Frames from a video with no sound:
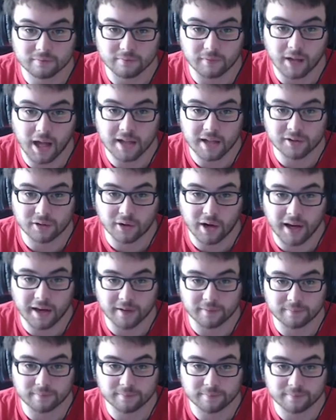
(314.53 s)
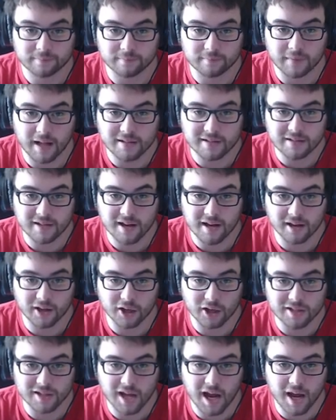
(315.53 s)
Yeah, that's great. That's a
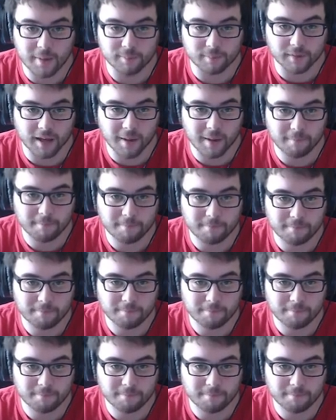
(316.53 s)
good time. Yep.